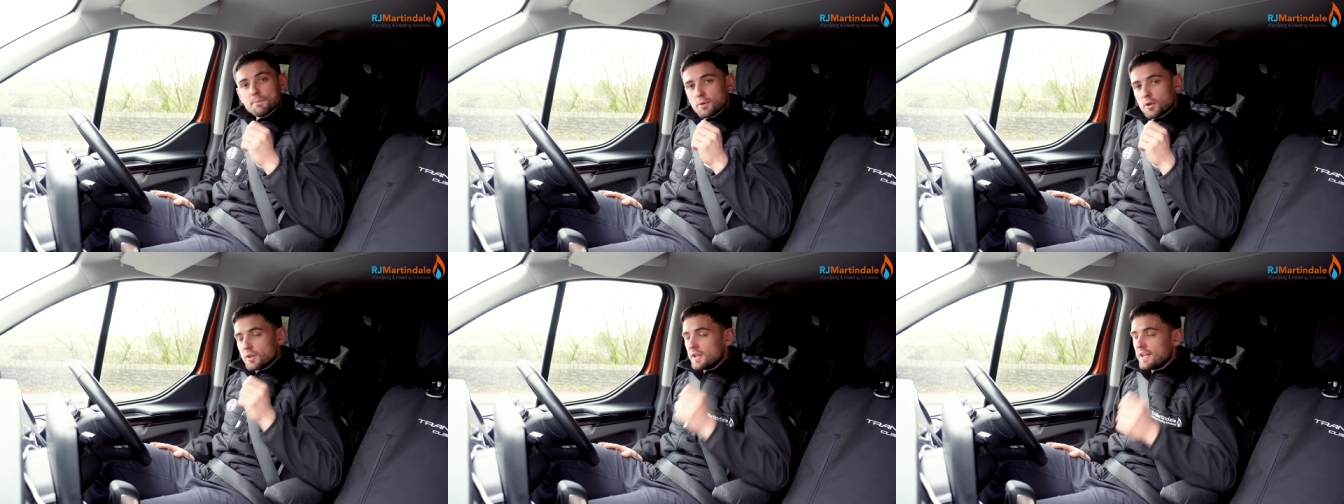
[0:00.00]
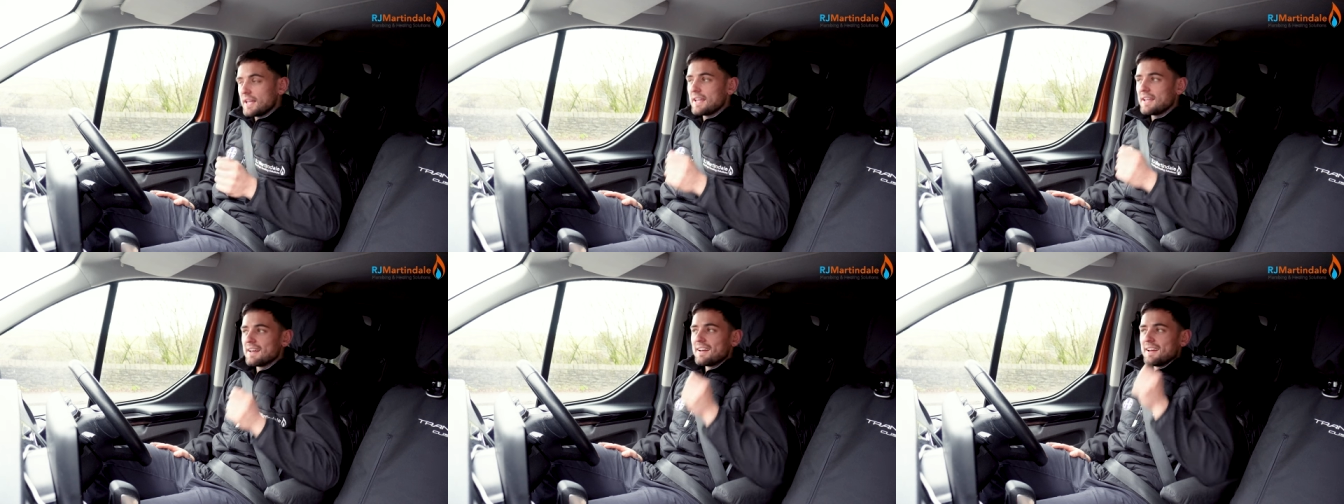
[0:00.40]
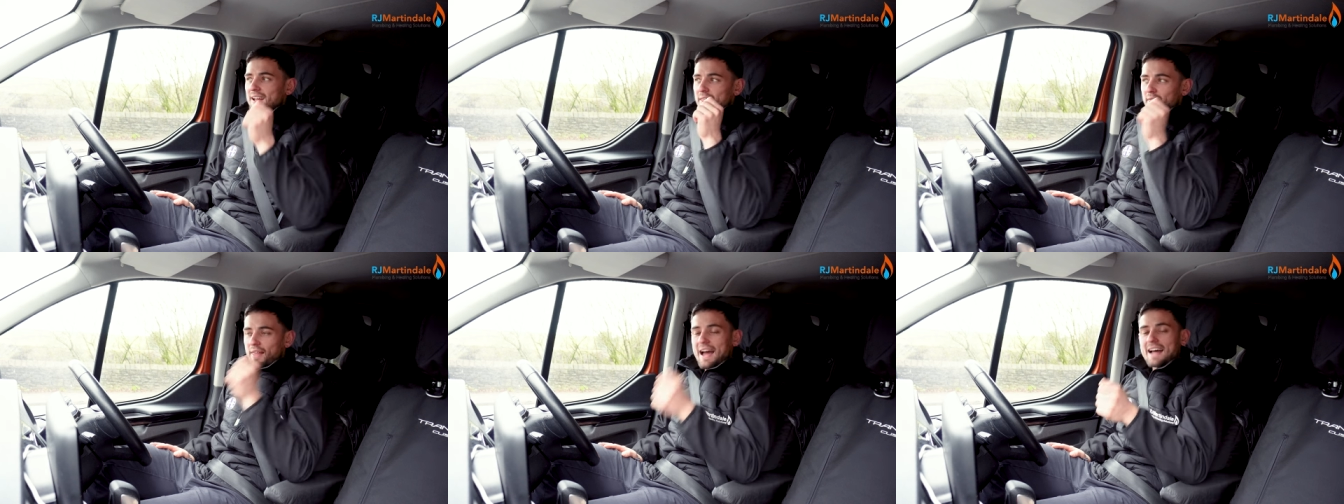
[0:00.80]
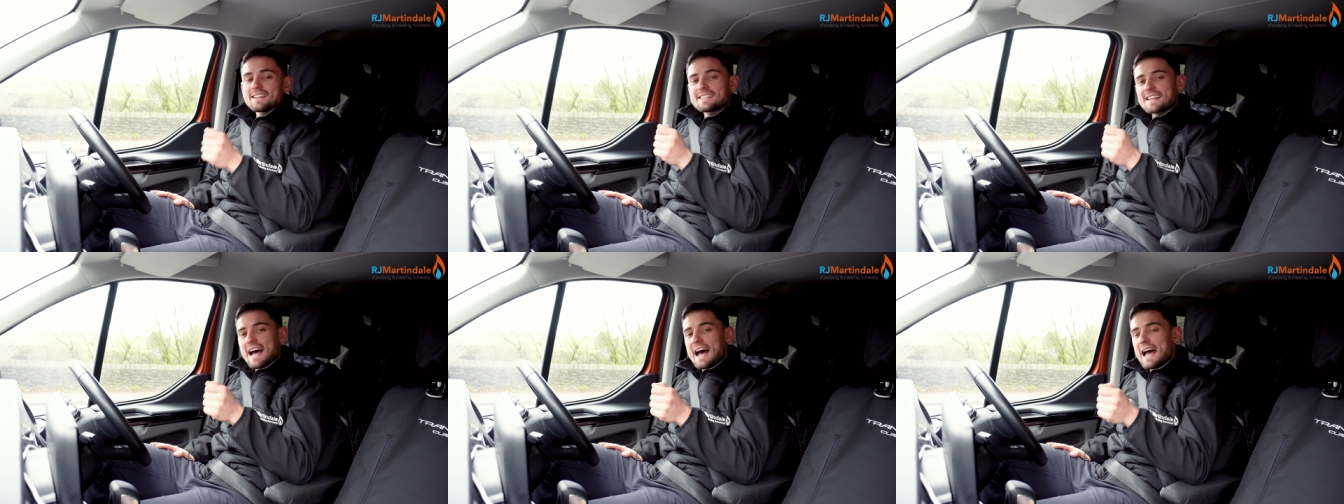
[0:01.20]
But the
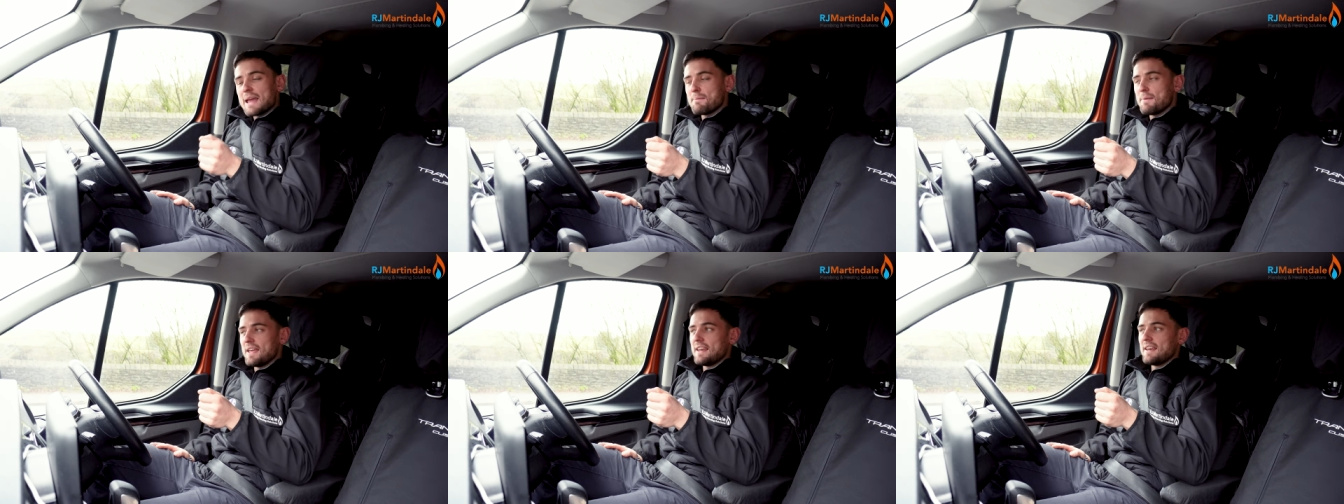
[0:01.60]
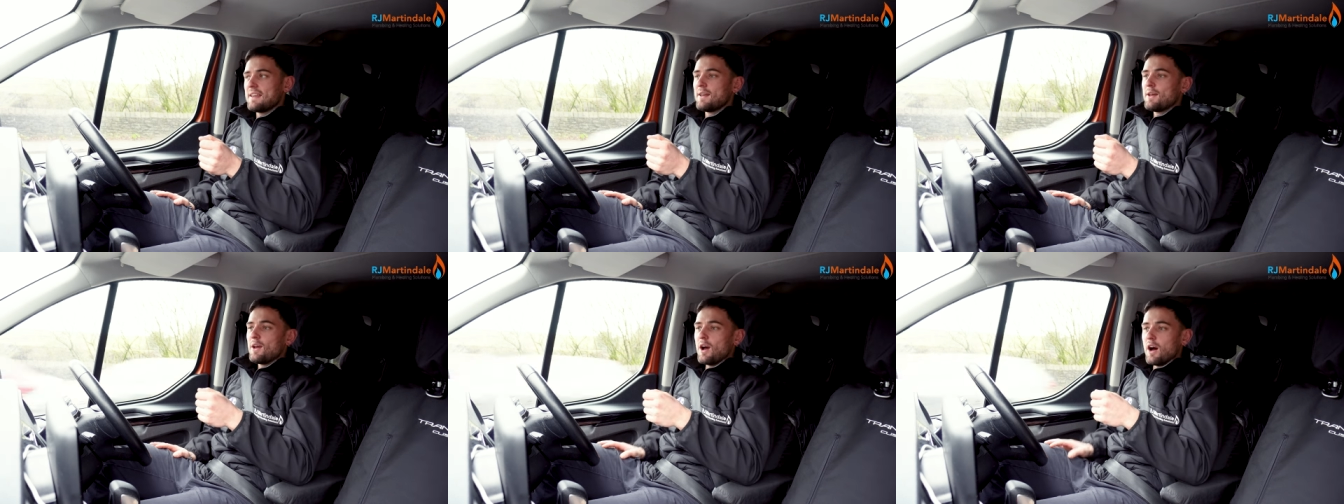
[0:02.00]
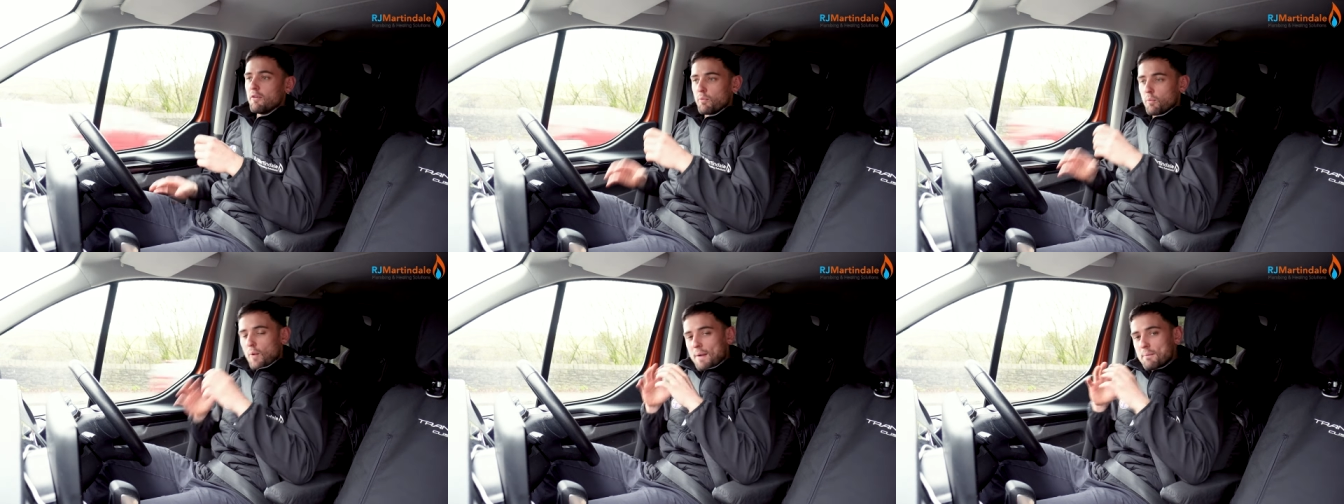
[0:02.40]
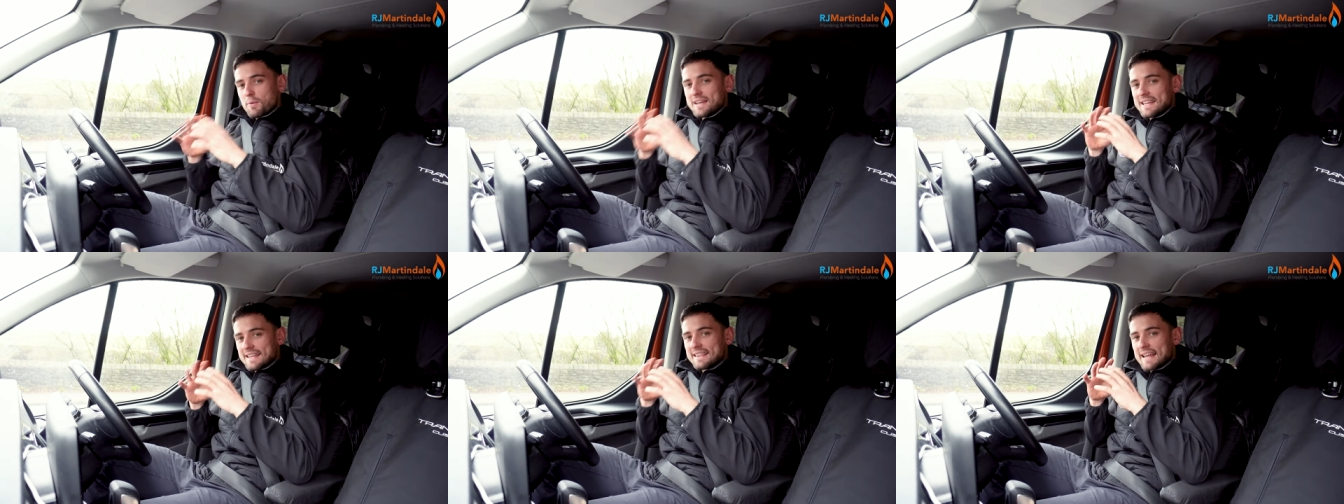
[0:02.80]
that timing of when
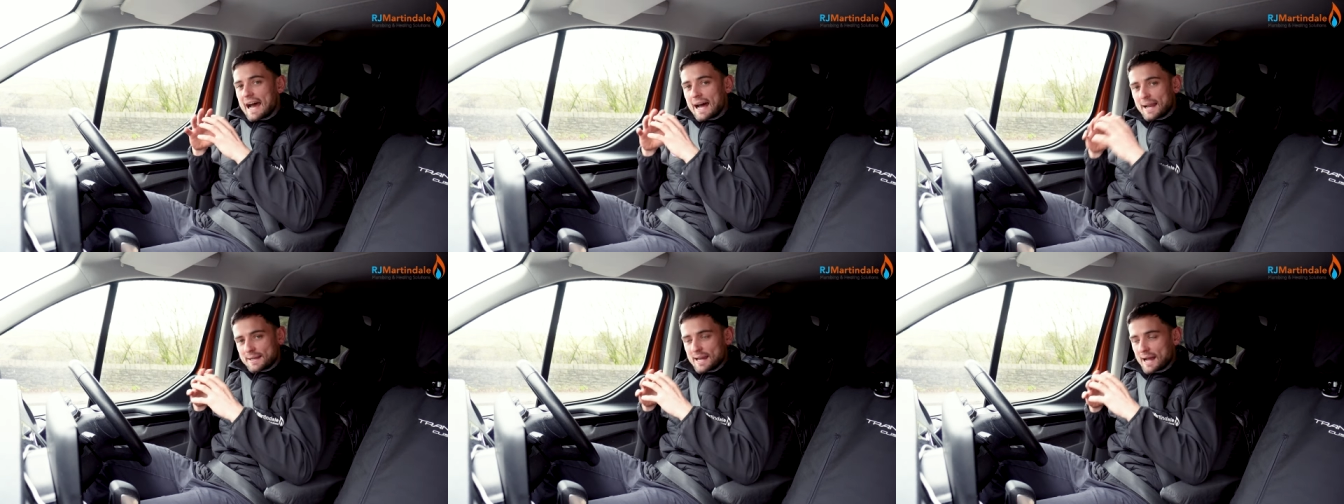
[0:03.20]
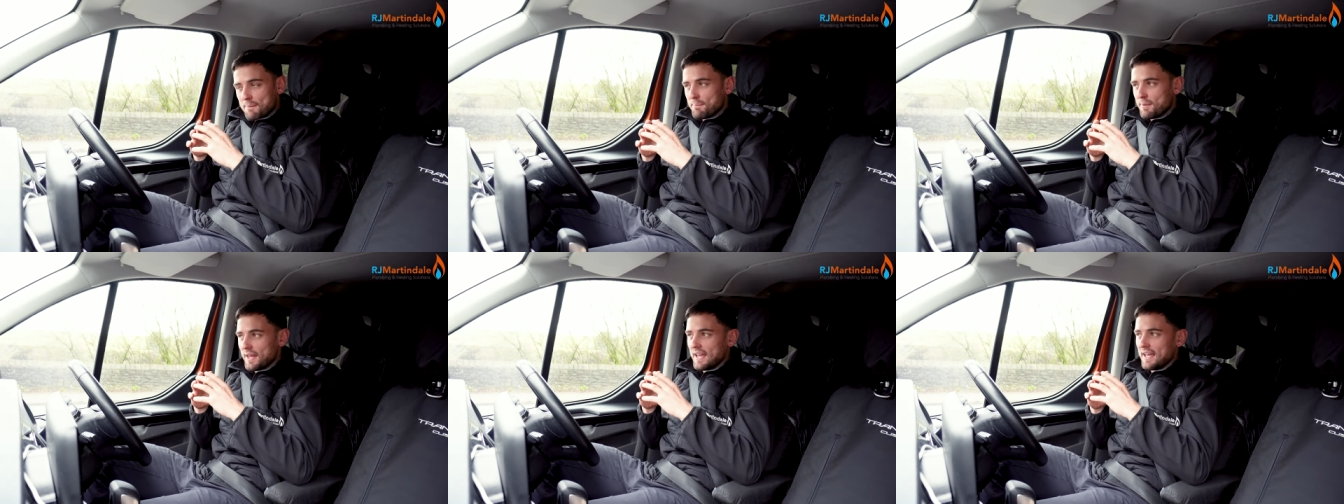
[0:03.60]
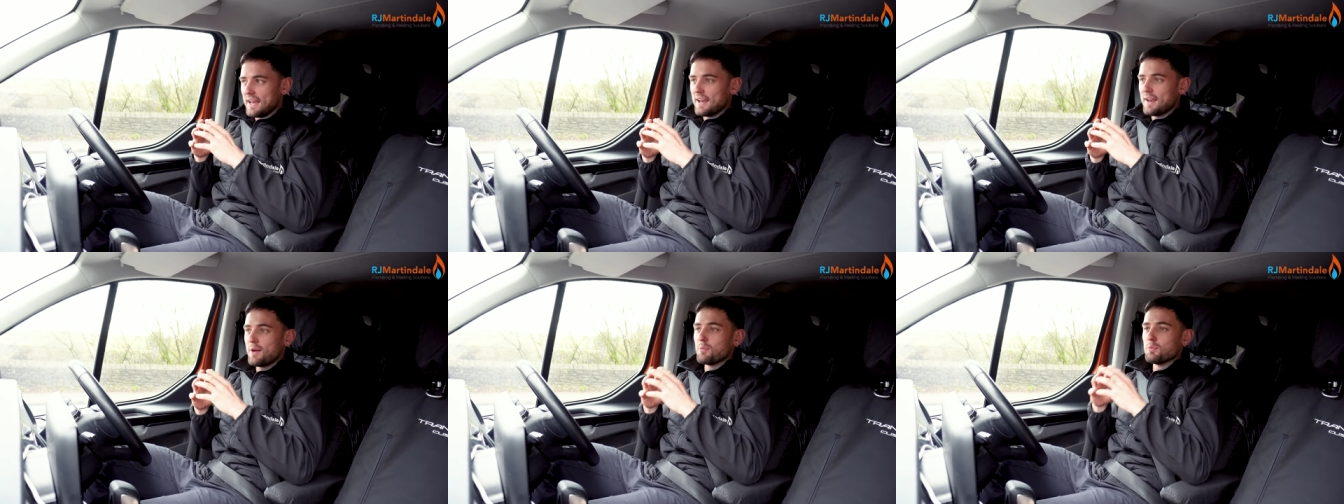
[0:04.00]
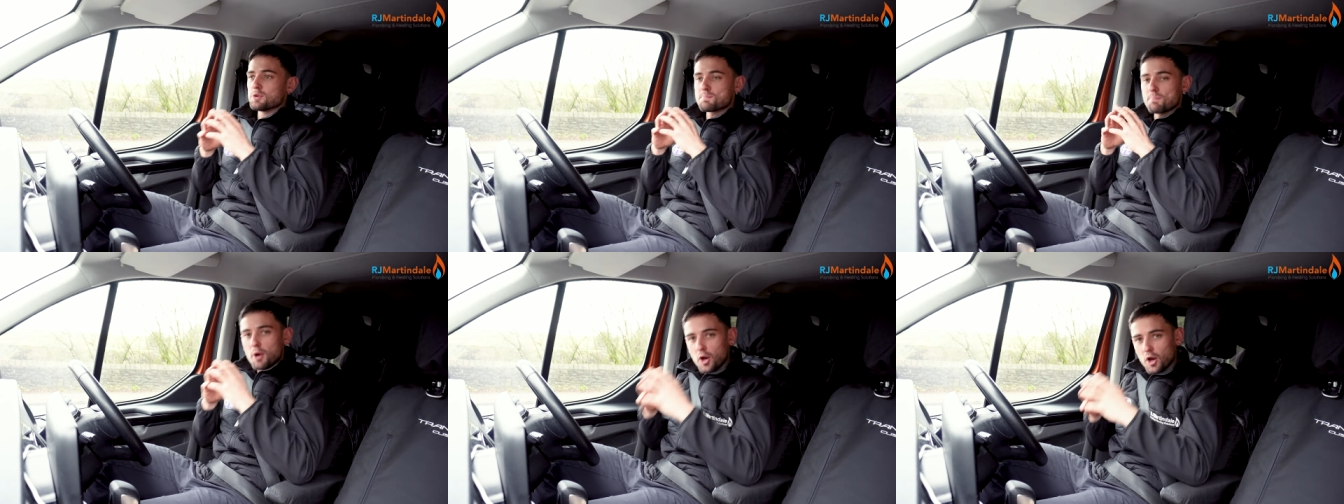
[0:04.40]
we did that ad campaign
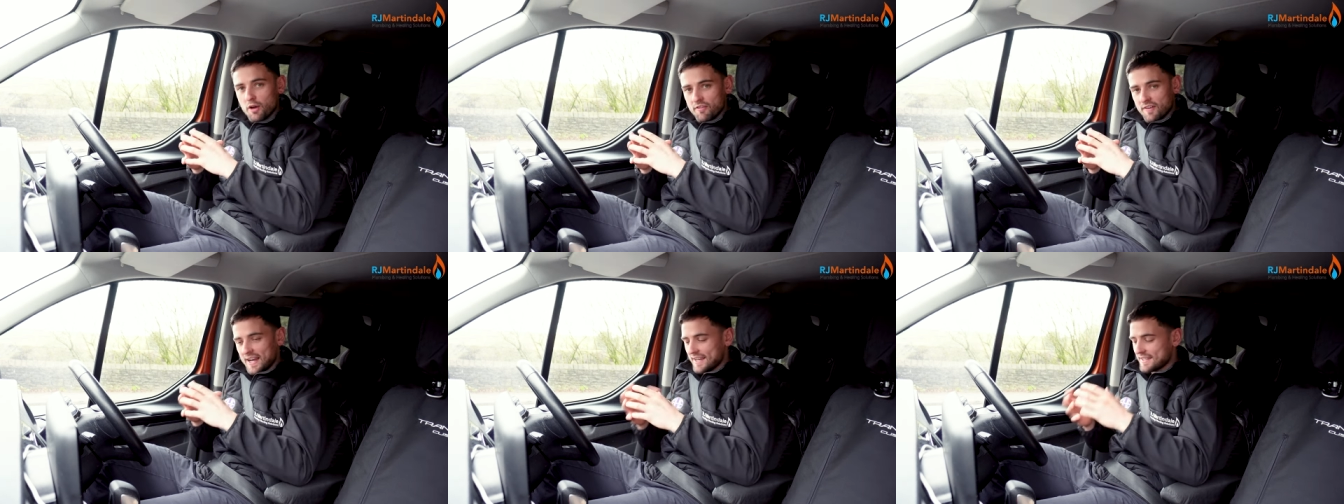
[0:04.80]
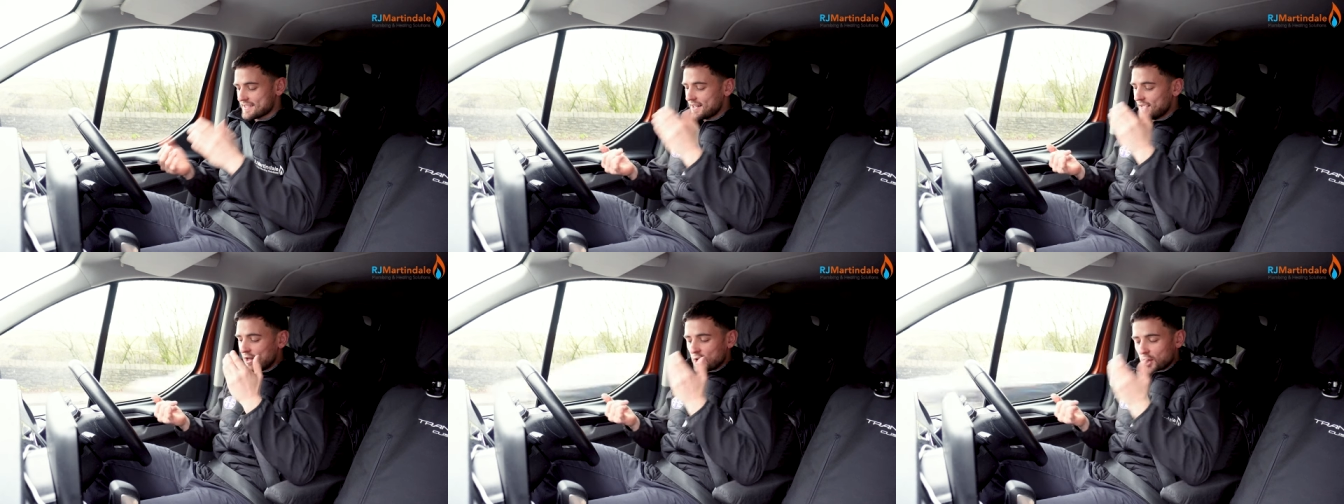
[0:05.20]
was perfect.